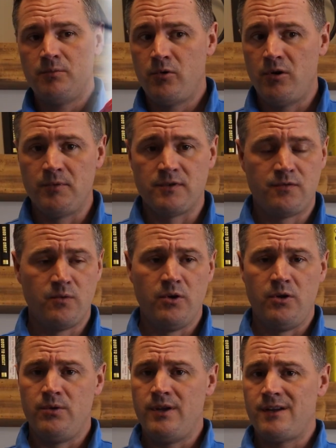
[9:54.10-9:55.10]
appointments for
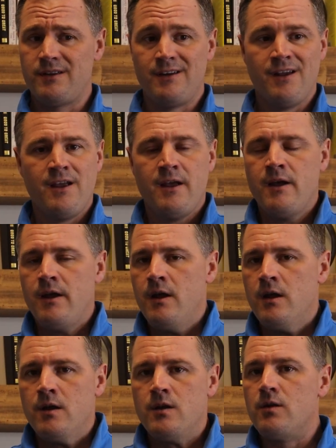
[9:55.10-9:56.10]
you. They could,
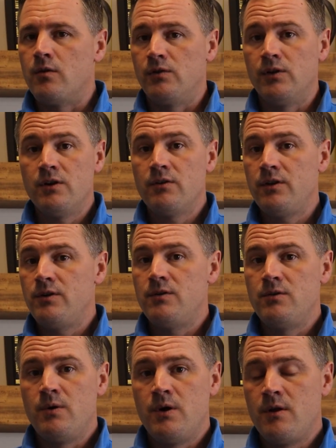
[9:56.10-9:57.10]
literally
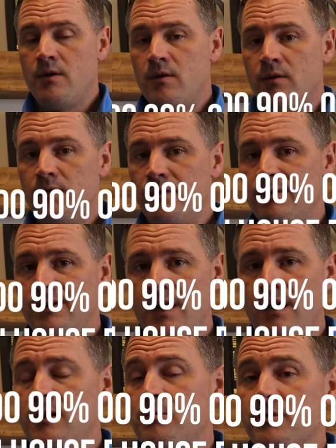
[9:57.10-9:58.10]
do
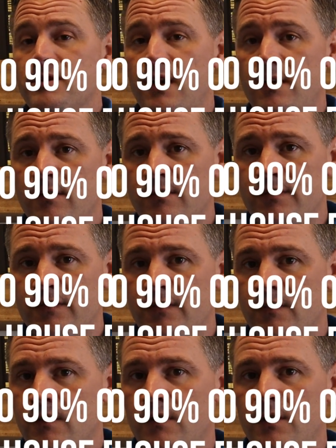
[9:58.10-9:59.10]
90%
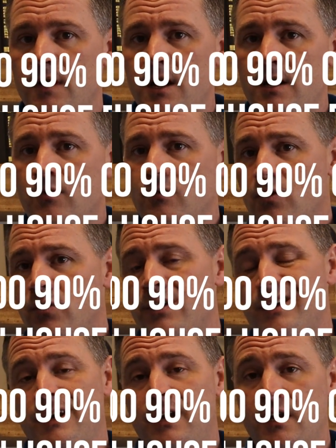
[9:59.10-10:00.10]
of any role
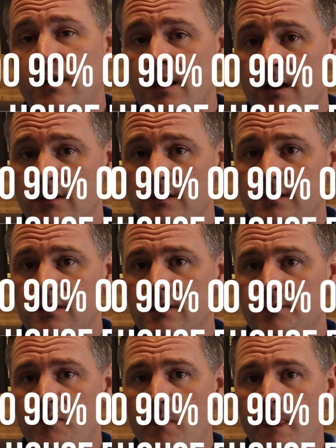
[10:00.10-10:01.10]
that an in-house
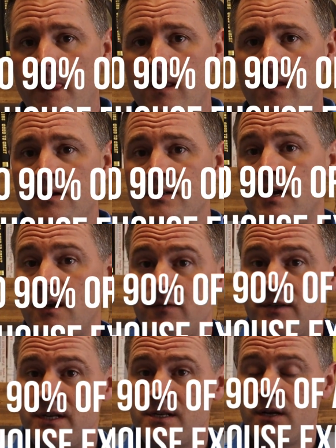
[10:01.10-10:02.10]
executive
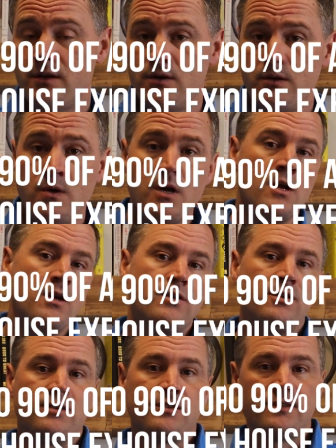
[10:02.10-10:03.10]
assistant could do.
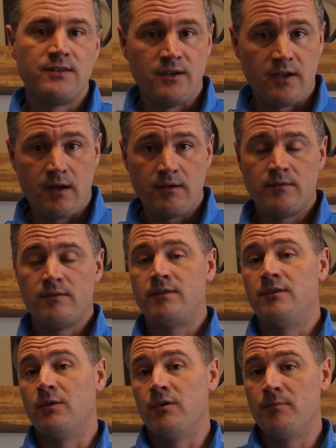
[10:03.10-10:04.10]
Just, again,
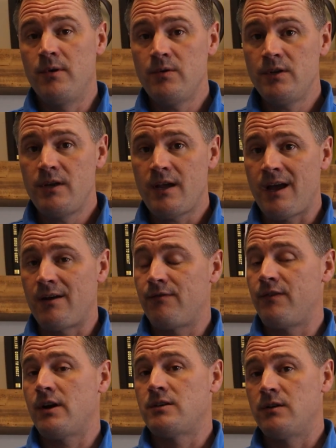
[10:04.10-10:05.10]
do it remotely at a
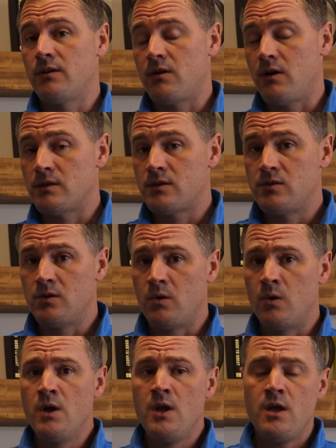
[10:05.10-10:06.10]
fraction of the cost.
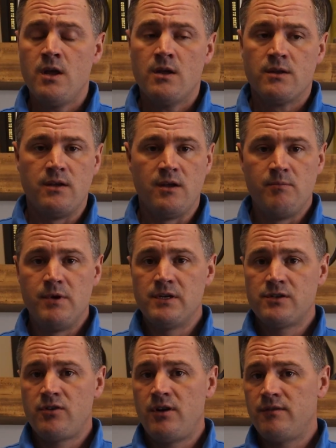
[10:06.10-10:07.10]
So The
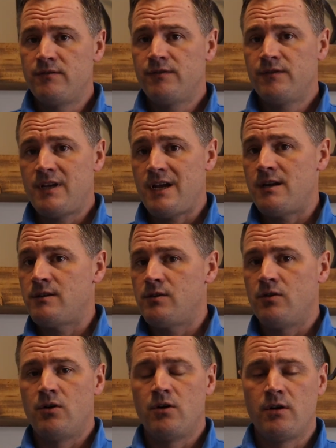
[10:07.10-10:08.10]
administrative tasks
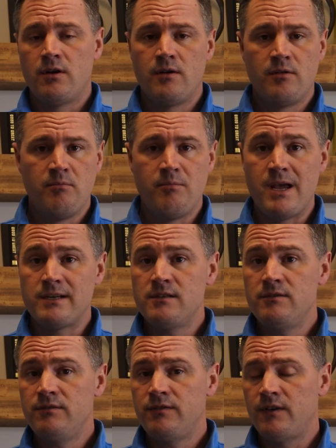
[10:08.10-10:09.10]
are
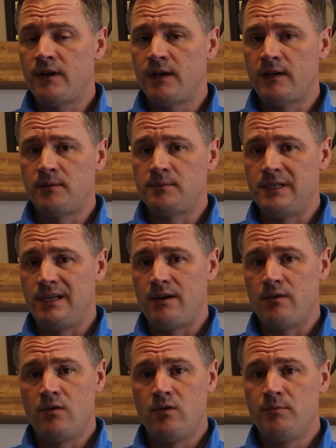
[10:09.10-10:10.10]
massive to get
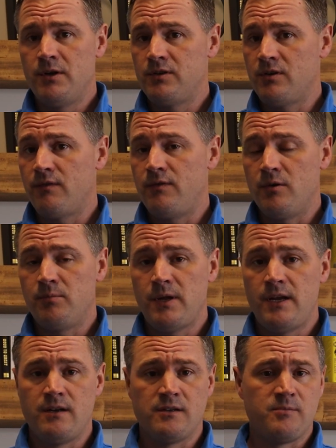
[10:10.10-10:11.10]
a whole bunch off your
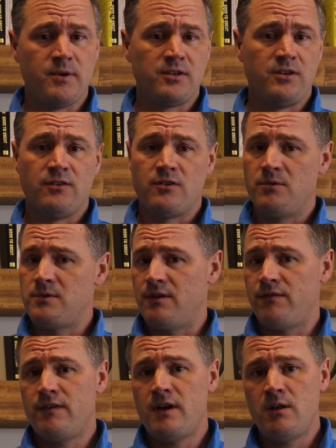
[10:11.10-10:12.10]
plate, especially in terms of
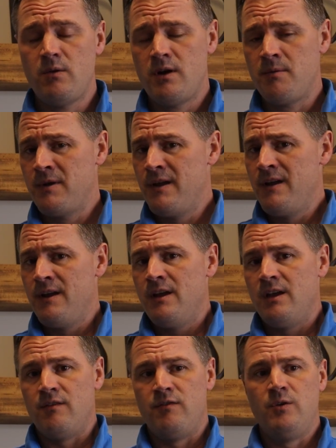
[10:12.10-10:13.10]
the follow-up.
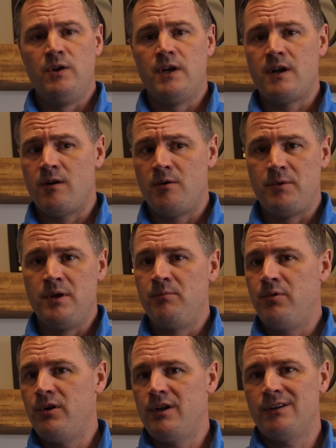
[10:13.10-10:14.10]
If you need help
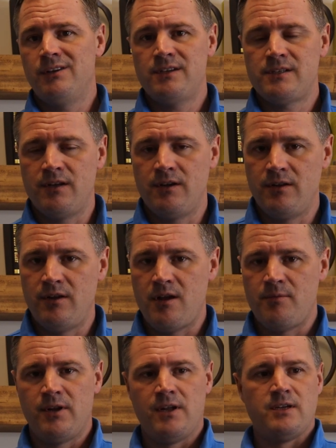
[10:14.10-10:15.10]
inputting a listing in the
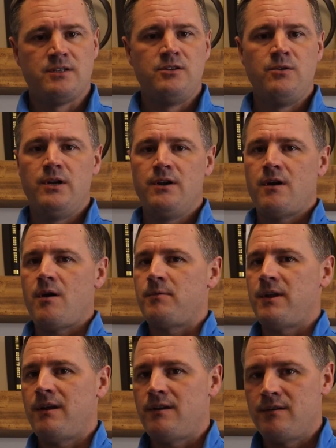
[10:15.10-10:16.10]
MLS, you need to
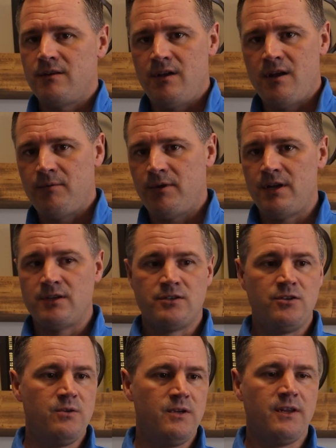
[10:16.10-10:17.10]
update the
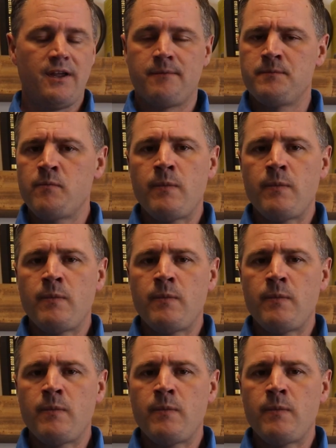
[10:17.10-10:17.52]
MLS, you need, like,